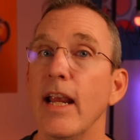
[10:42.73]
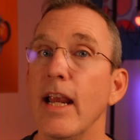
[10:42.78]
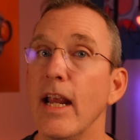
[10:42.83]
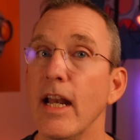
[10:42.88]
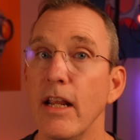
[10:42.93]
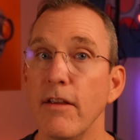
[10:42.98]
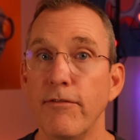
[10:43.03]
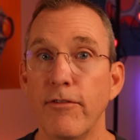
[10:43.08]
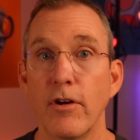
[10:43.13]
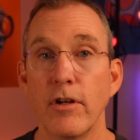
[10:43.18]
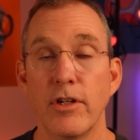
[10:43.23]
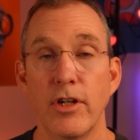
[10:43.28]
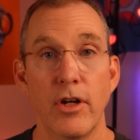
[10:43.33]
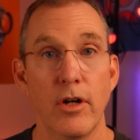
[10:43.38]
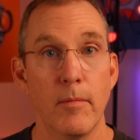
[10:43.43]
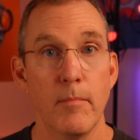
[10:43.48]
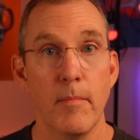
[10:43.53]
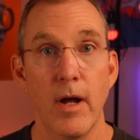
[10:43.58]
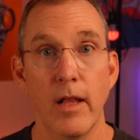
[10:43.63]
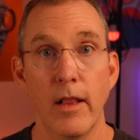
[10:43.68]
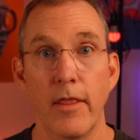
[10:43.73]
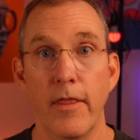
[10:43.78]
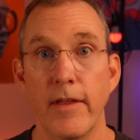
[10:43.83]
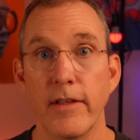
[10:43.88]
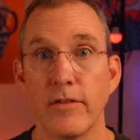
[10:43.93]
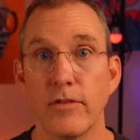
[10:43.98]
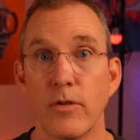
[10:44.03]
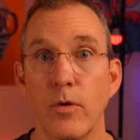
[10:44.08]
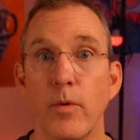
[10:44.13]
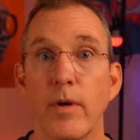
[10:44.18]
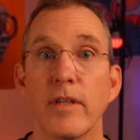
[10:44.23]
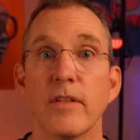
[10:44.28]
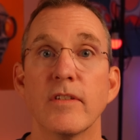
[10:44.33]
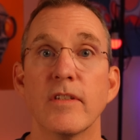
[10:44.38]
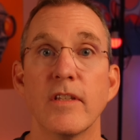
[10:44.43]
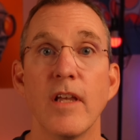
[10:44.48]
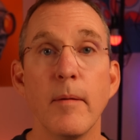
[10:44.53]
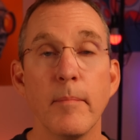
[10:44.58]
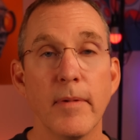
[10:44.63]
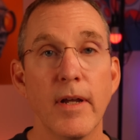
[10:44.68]
any frontier model that's doing
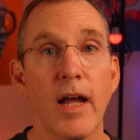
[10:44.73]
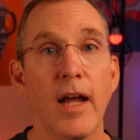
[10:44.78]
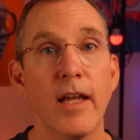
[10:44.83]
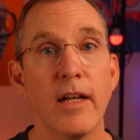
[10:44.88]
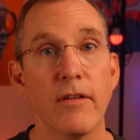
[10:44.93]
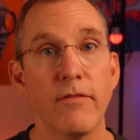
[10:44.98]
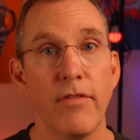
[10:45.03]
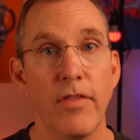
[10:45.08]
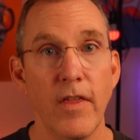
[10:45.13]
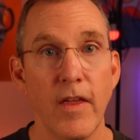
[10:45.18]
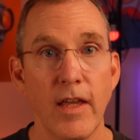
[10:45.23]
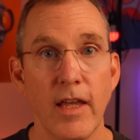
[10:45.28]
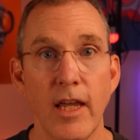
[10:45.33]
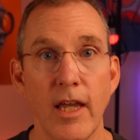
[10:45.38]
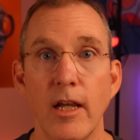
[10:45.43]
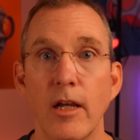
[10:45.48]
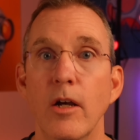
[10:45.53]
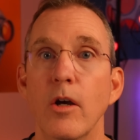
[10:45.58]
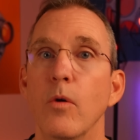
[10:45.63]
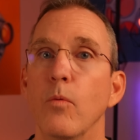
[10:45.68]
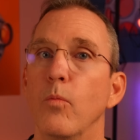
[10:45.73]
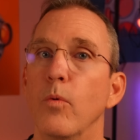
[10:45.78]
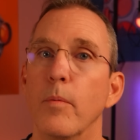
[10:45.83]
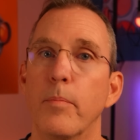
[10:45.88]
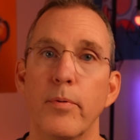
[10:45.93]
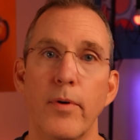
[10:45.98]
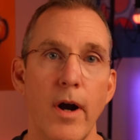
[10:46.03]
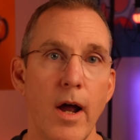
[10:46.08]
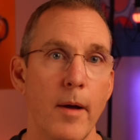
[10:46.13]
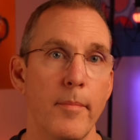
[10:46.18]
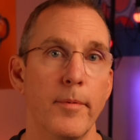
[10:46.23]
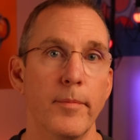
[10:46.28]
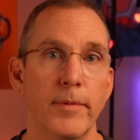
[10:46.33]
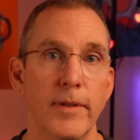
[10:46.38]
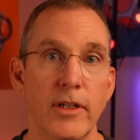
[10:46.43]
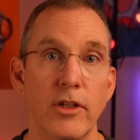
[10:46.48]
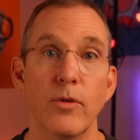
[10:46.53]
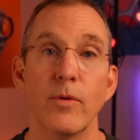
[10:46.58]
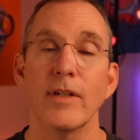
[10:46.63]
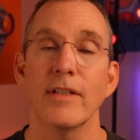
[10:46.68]
some kind of thinking will
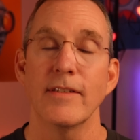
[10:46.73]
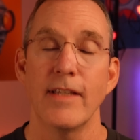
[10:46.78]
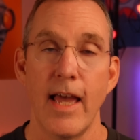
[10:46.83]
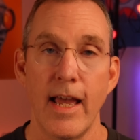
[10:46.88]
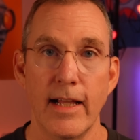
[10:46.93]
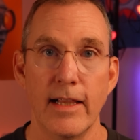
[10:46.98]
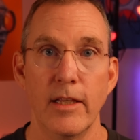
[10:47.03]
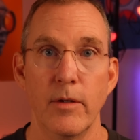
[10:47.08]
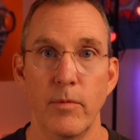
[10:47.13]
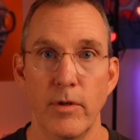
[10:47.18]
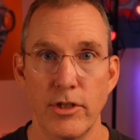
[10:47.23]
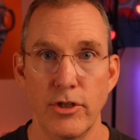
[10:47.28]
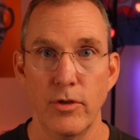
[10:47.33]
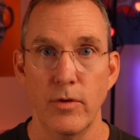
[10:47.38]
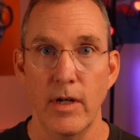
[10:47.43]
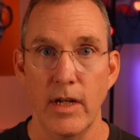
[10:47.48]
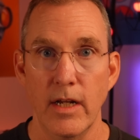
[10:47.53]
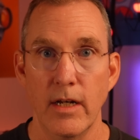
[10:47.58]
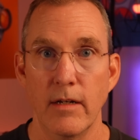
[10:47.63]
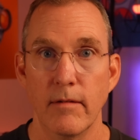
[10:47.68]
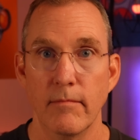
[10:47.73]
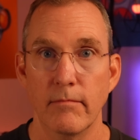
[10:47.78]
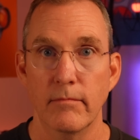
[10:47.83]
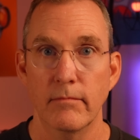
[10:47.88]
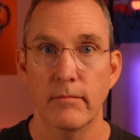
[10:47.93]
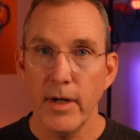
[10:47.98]
probably do exactly what you need.